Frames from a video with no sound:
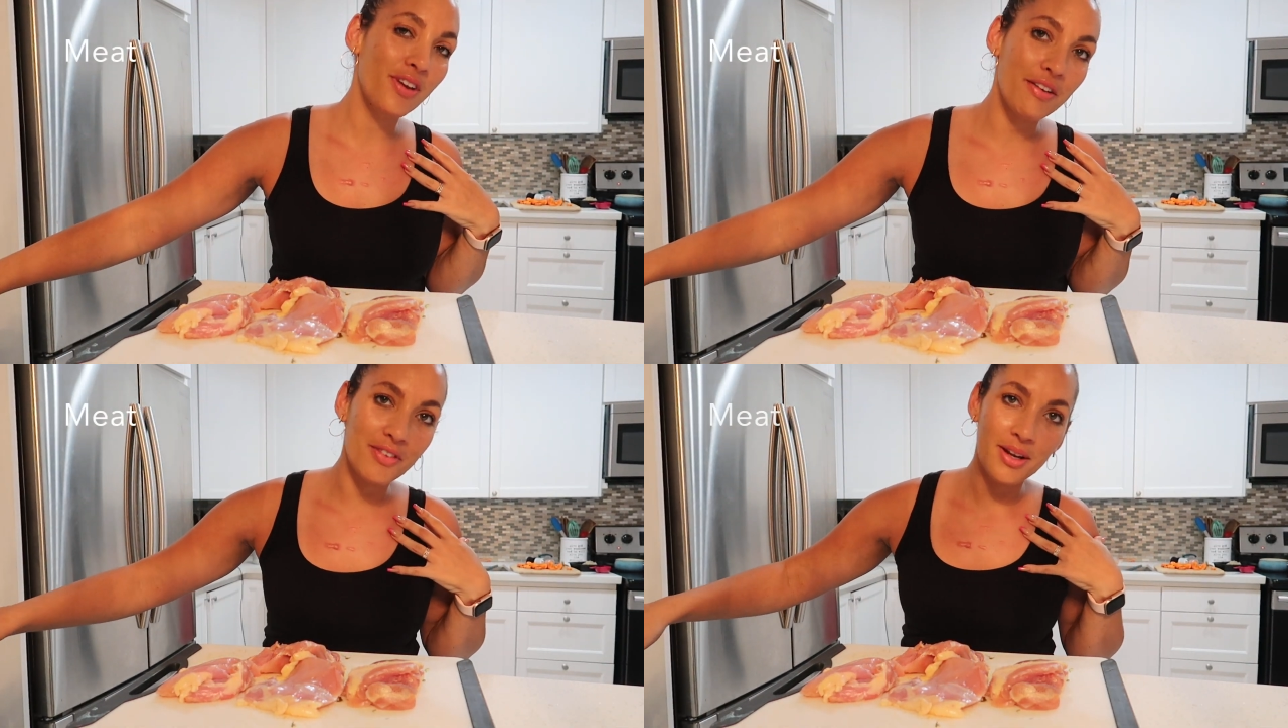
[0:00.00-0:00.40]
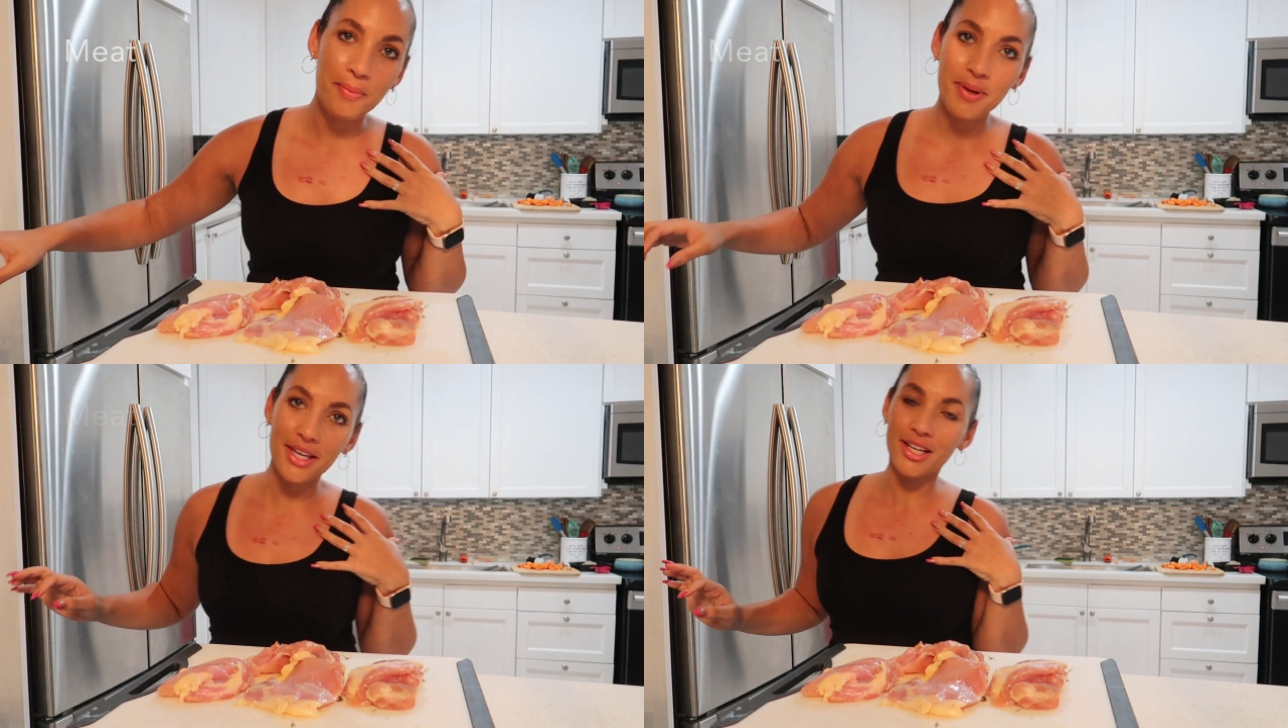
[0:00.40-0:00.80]

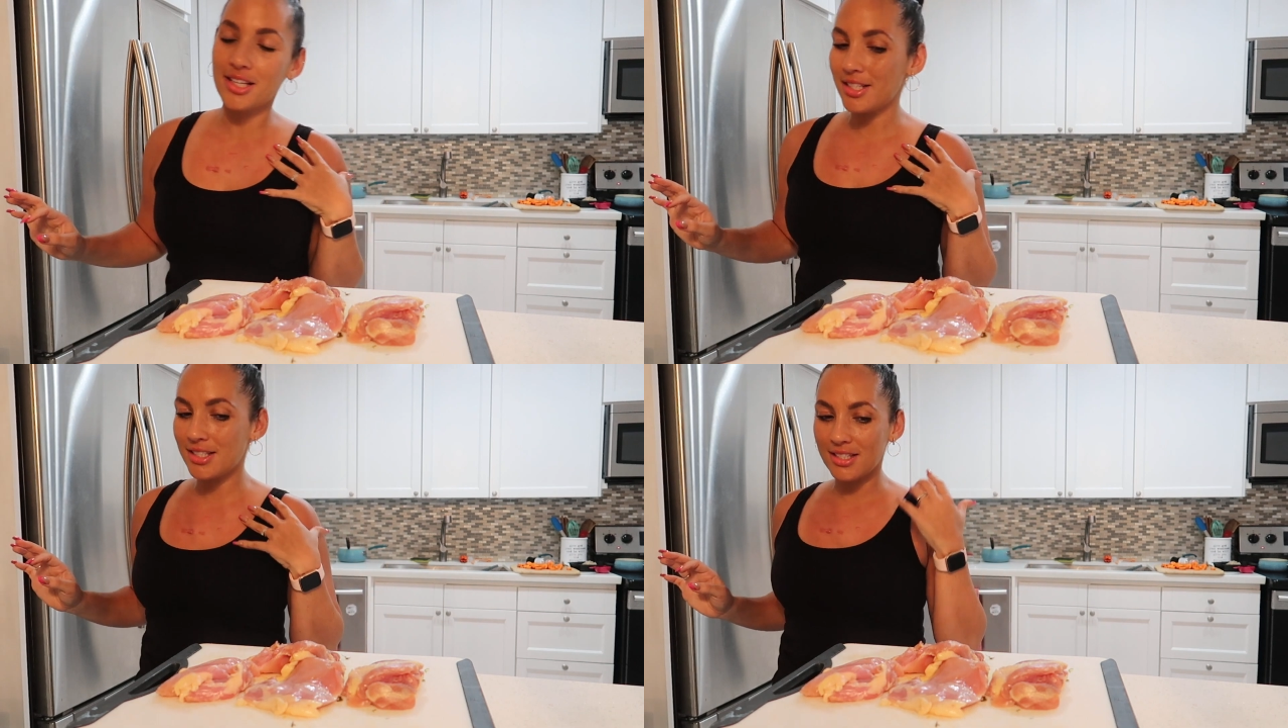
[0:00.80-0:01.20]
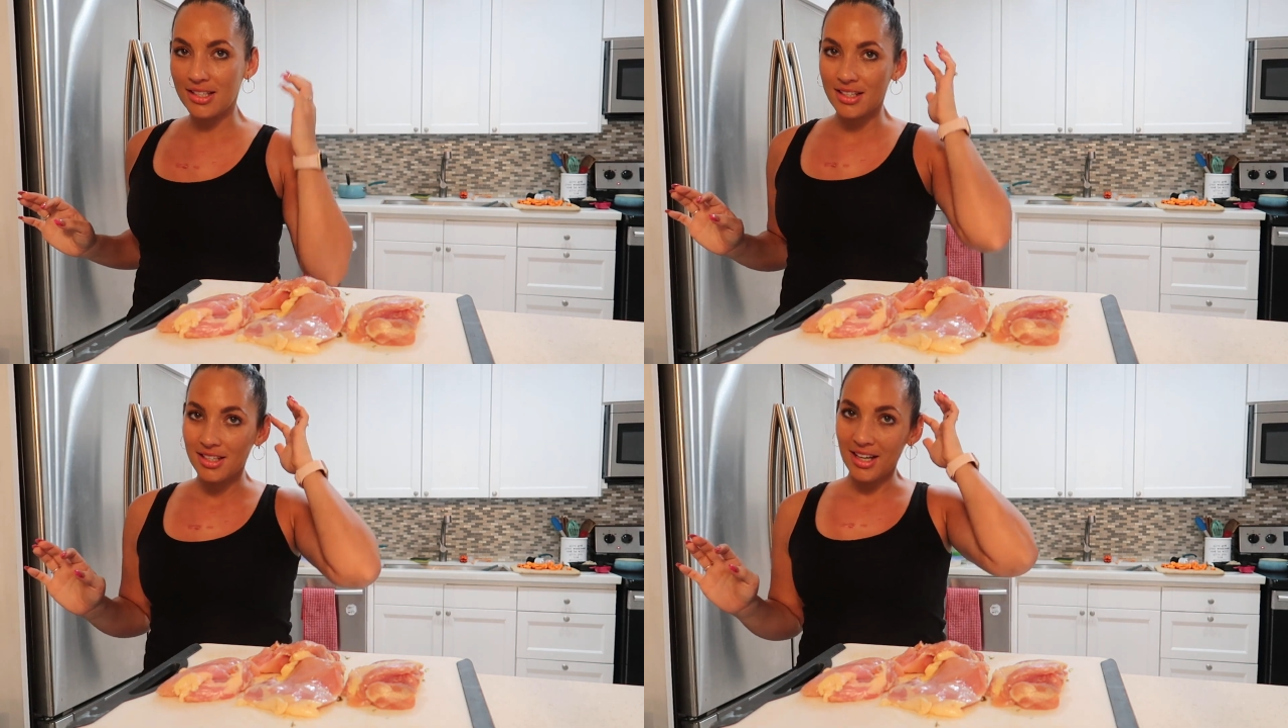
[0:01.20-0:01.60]
favorite, because
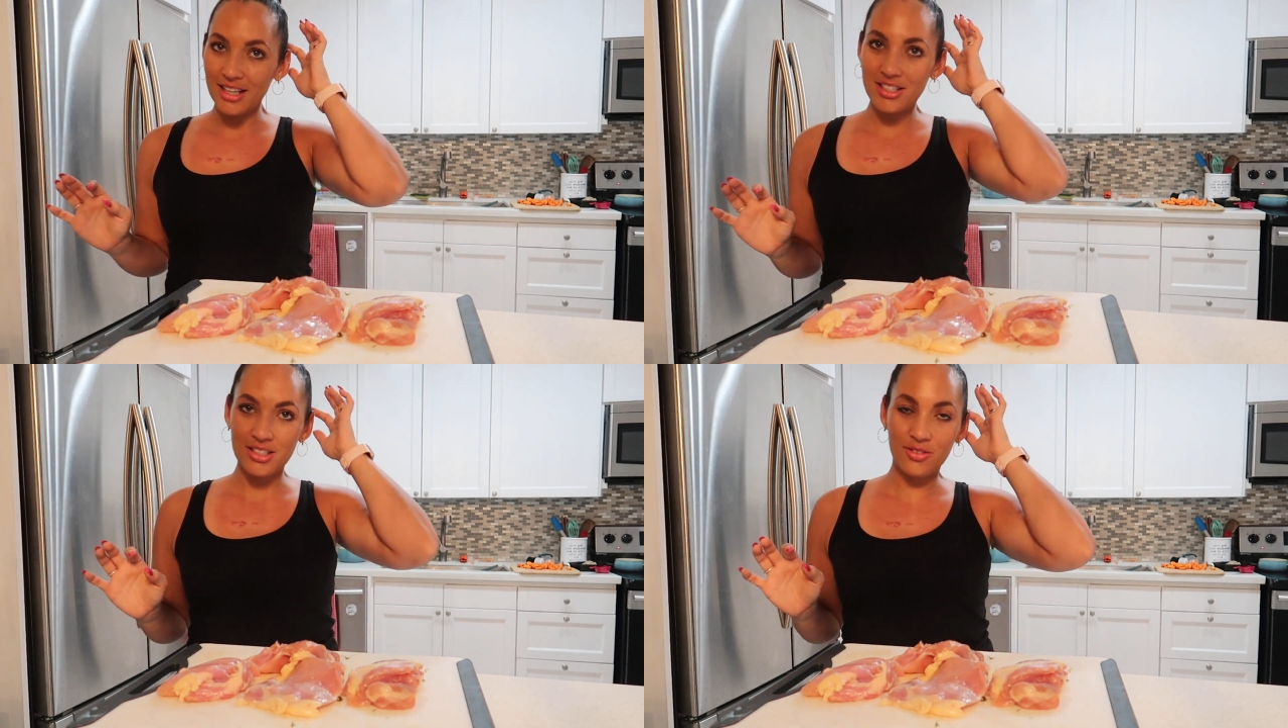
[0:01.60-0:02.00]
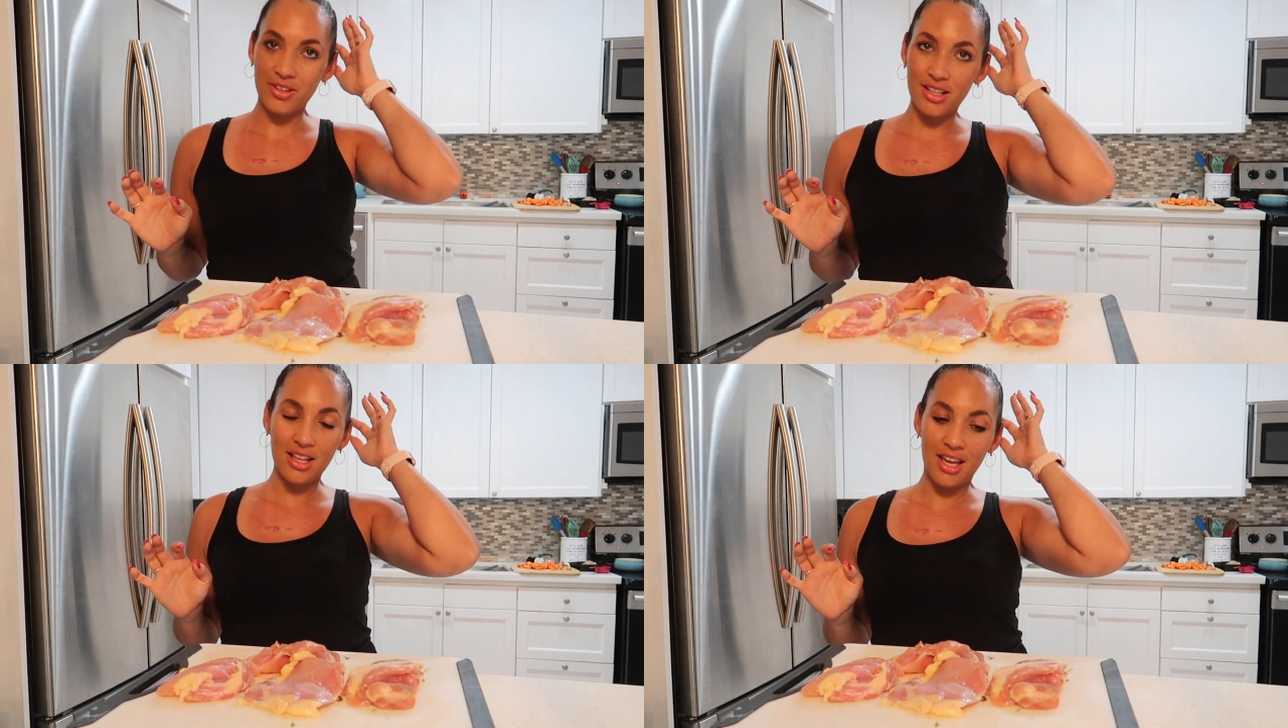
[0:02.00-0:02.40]
I just
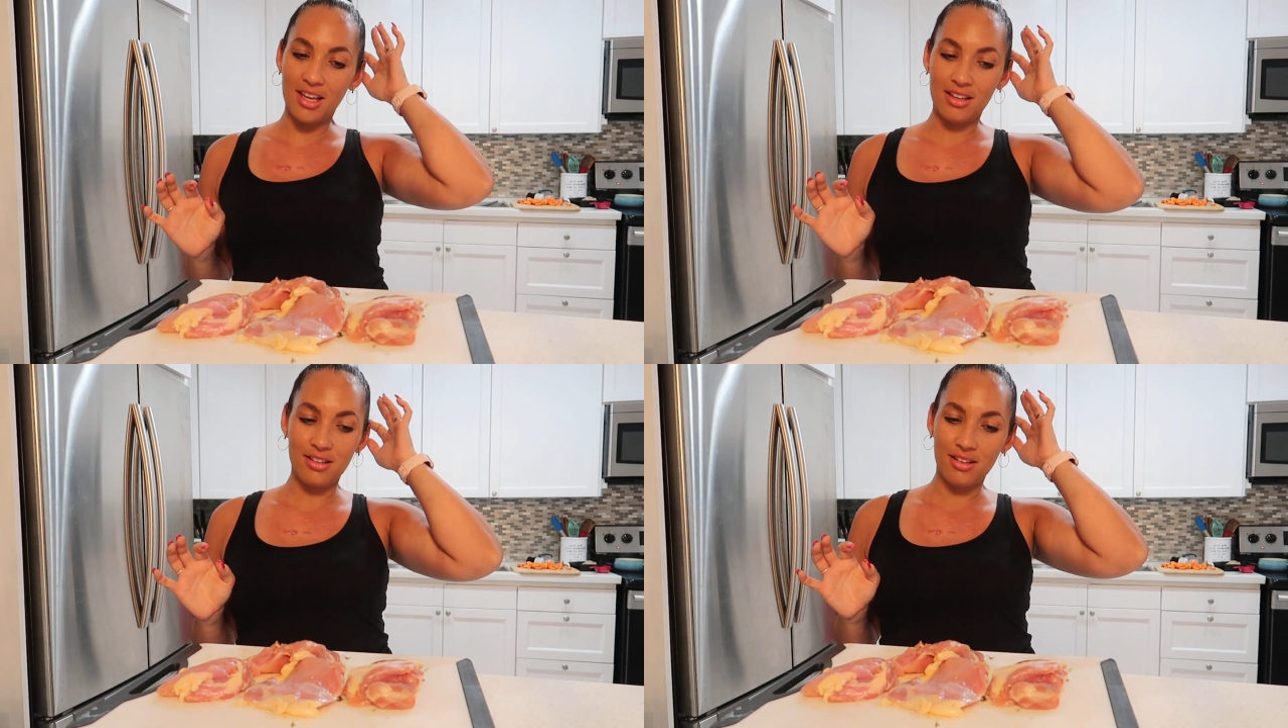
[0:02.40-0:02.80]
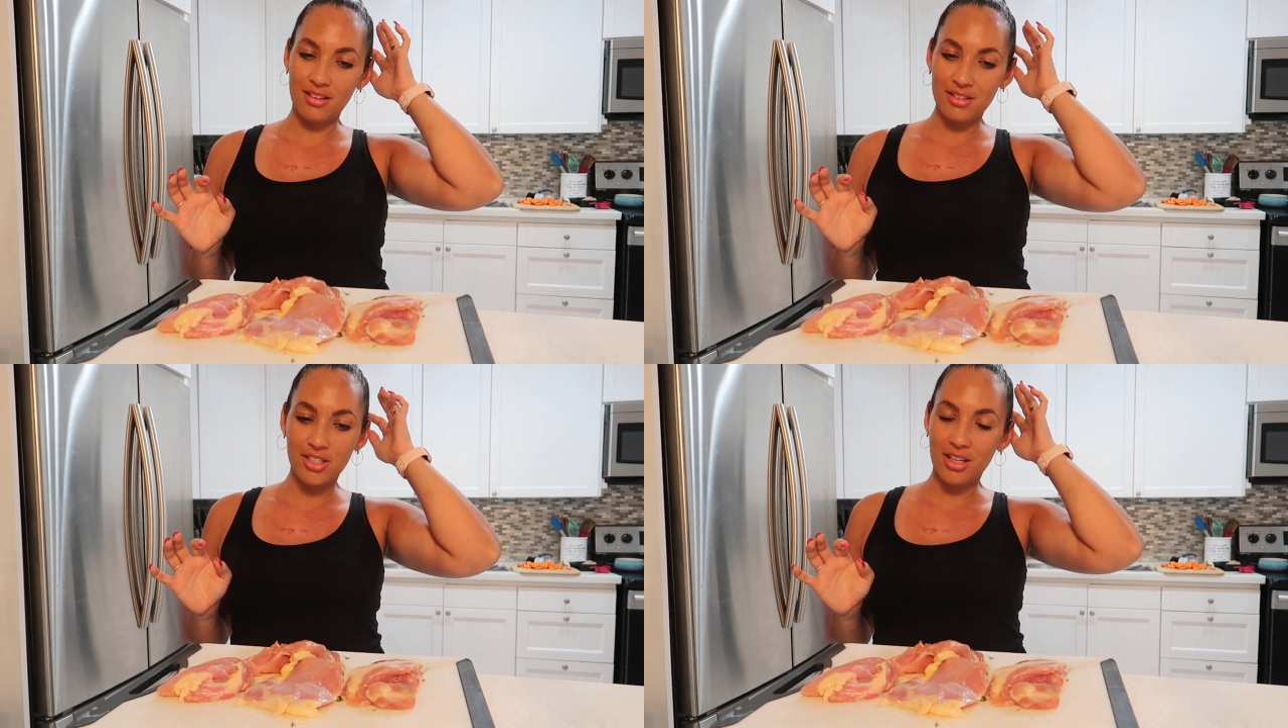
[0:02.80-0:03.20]
feel like
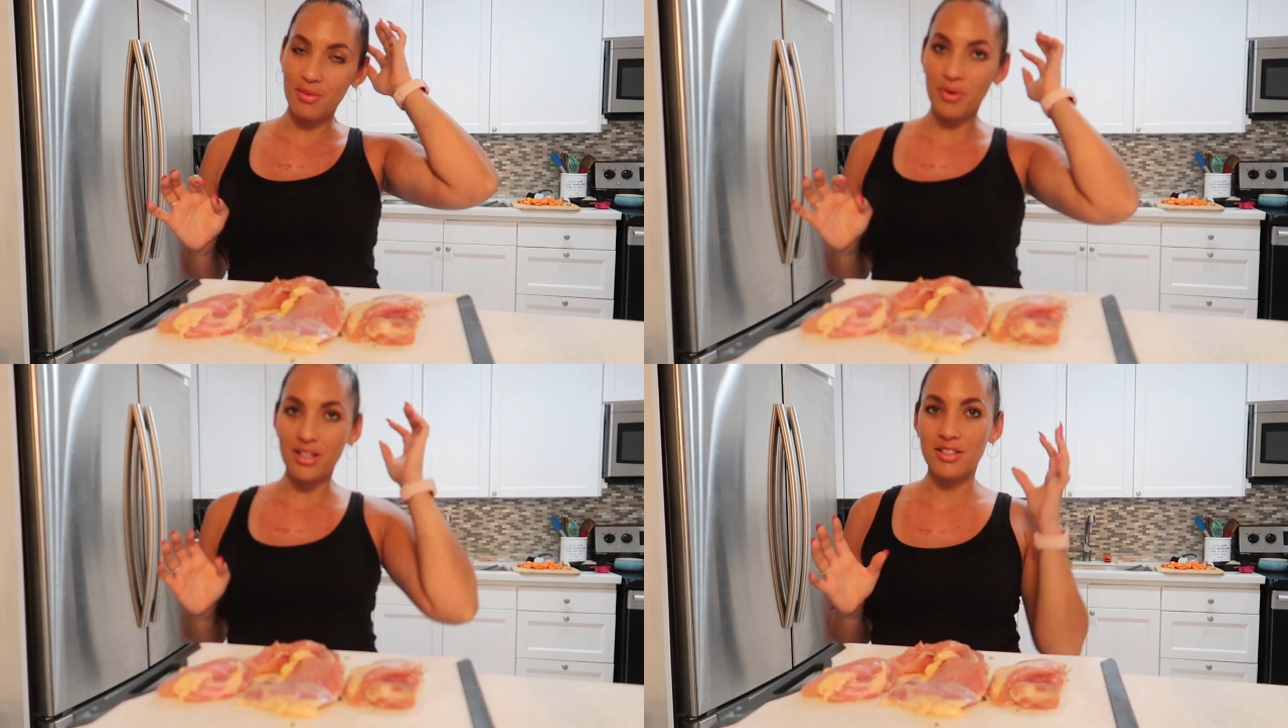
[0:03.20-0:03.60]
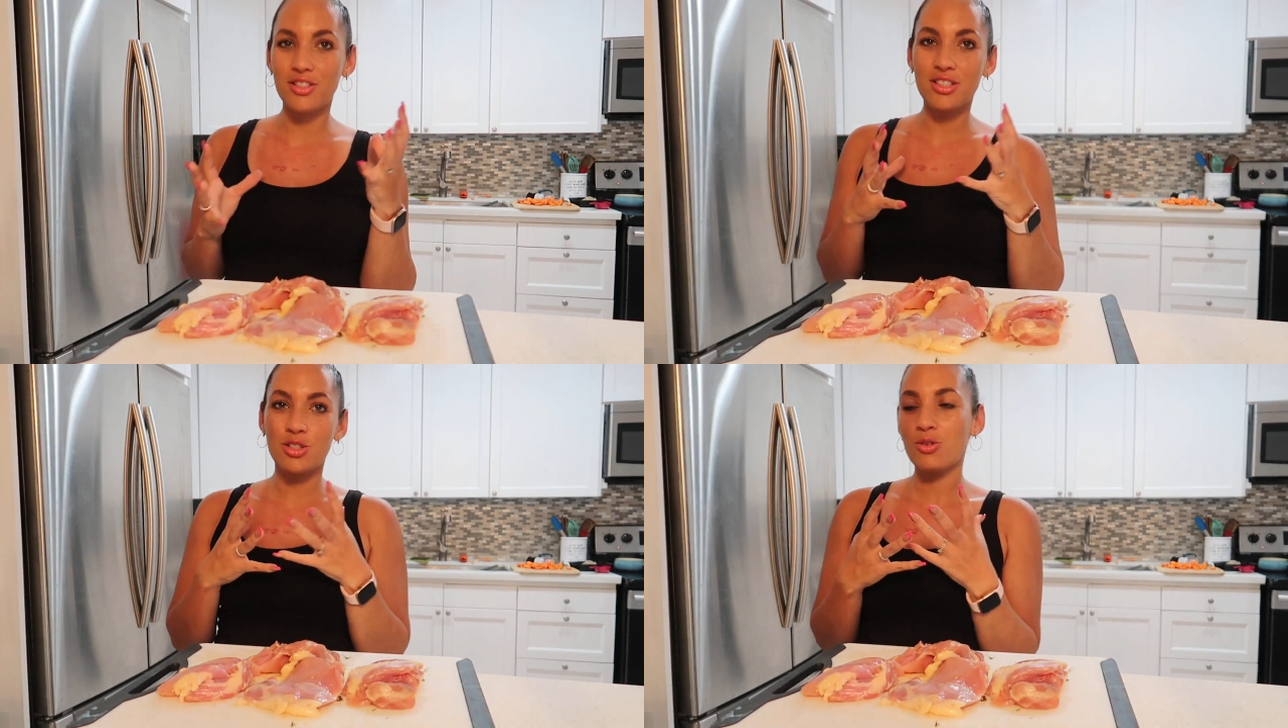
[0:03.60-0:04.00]
chicken breasts are
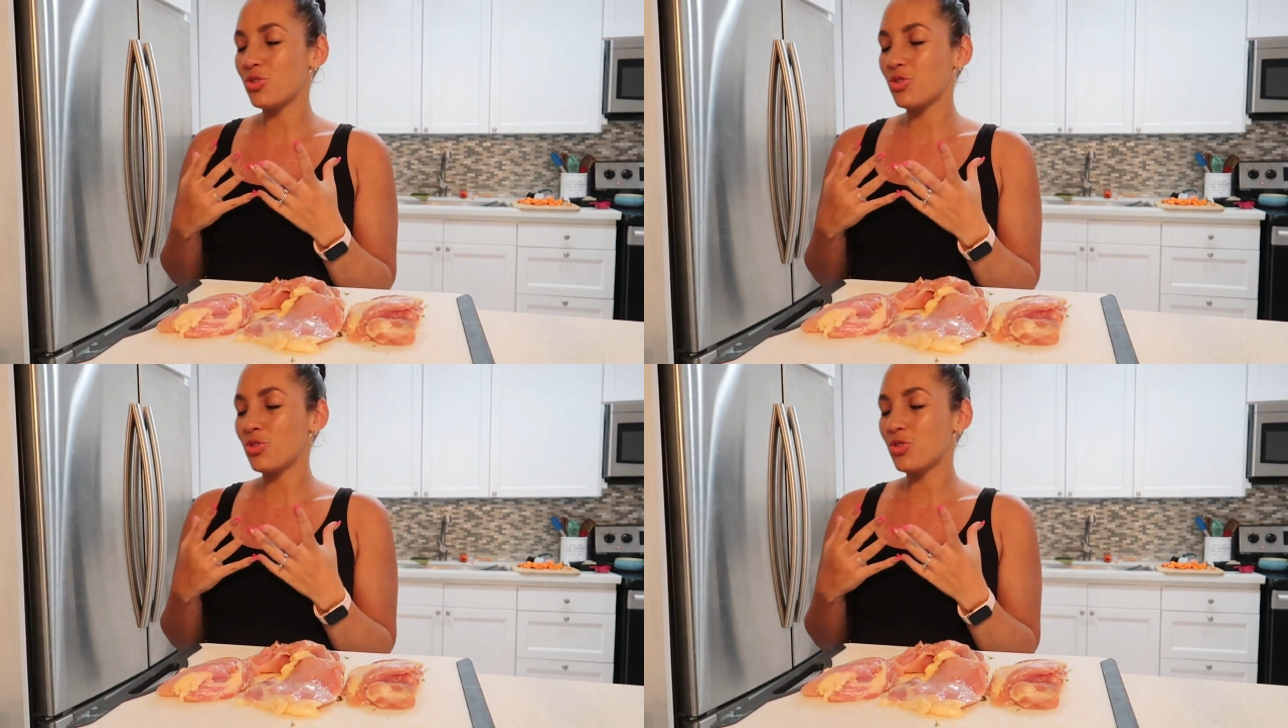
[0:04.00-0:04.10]
just so